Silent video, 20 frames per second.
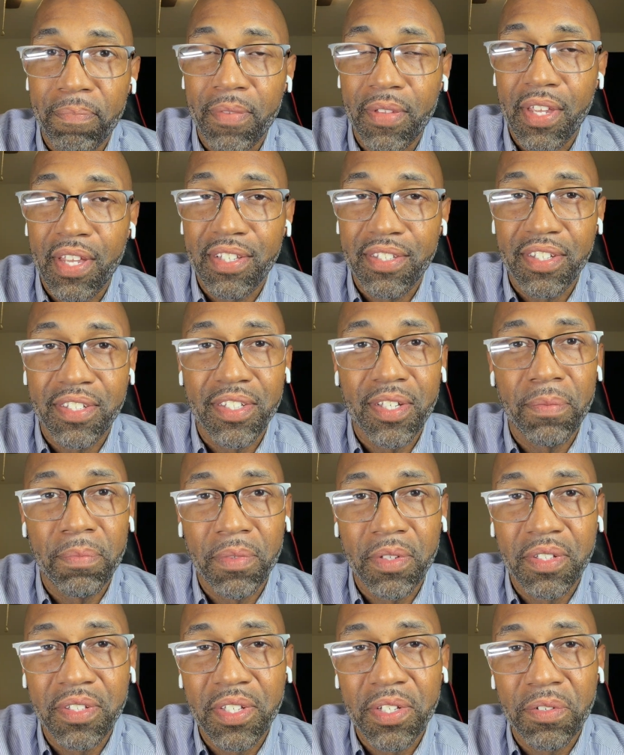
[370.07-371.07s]
Is it something
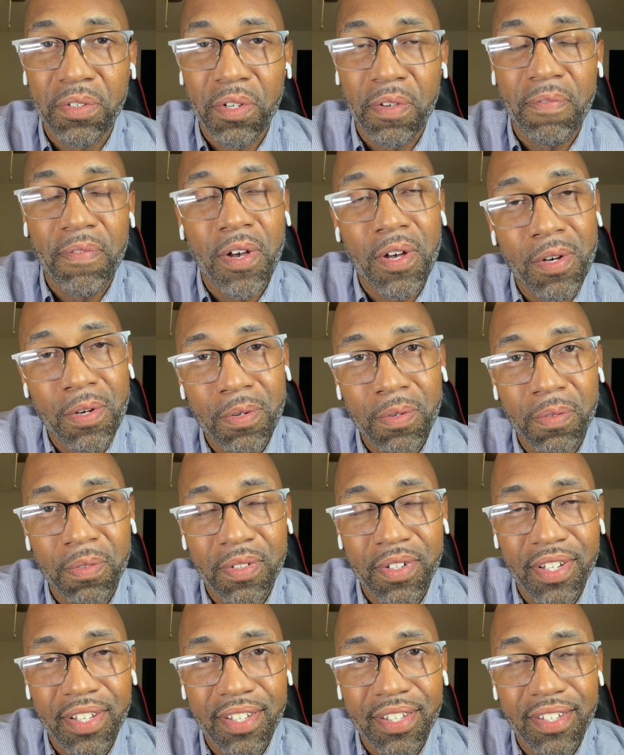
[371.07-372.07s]
you see on your
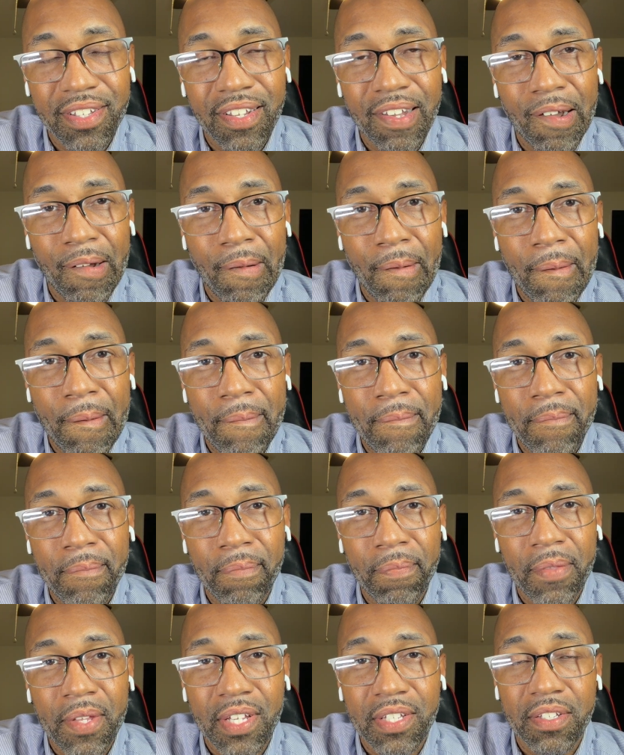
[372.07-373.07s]
phone?
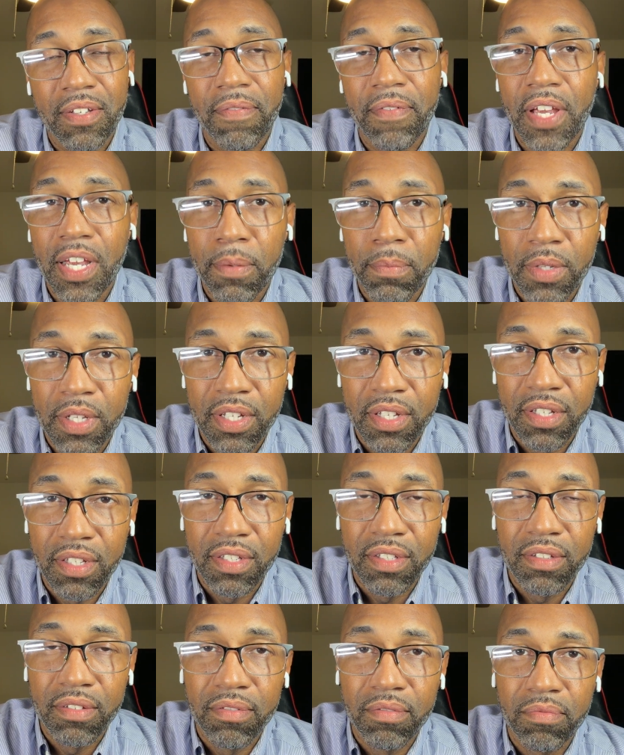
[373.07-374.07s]
Is it family?
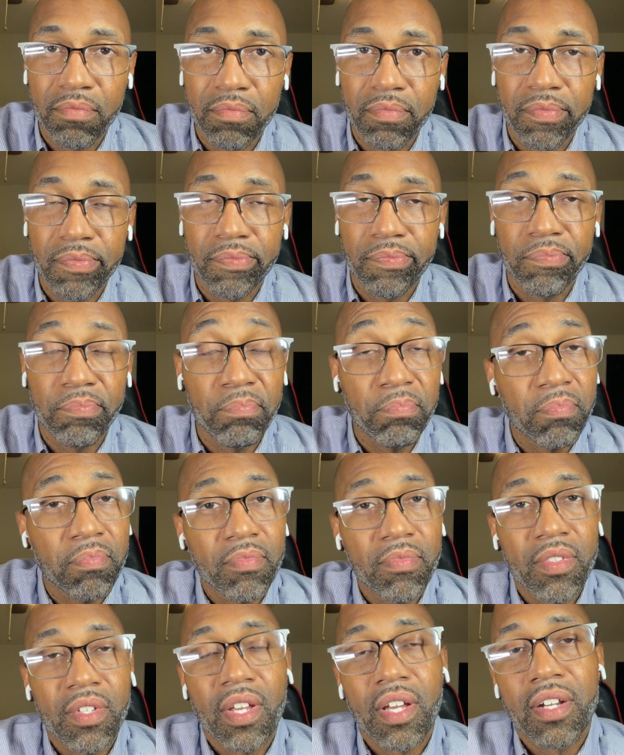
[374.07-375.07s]

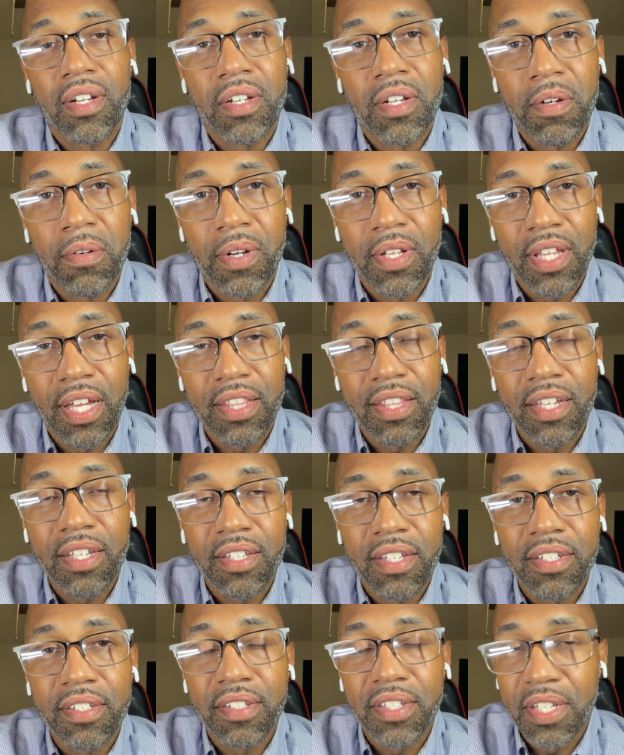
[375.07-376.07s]
I don't know. I think
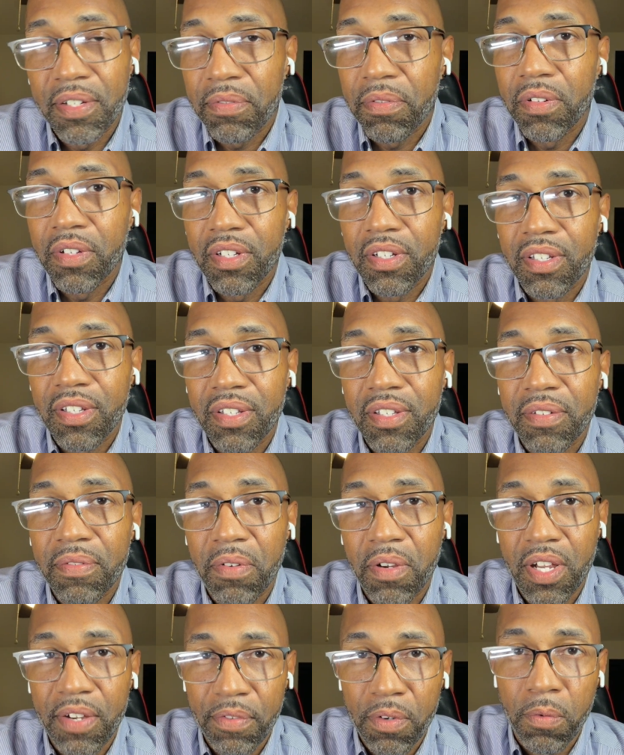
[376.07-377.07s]
that it's different
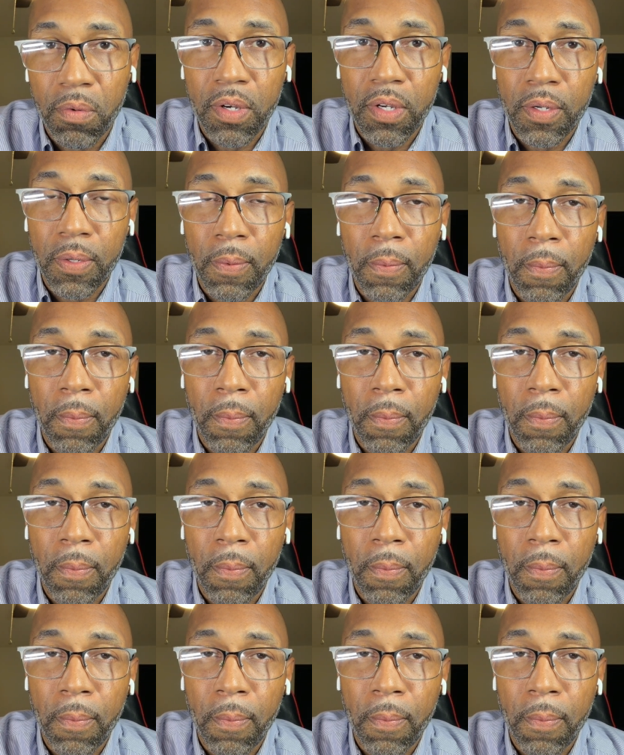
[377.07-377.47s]
for everyone.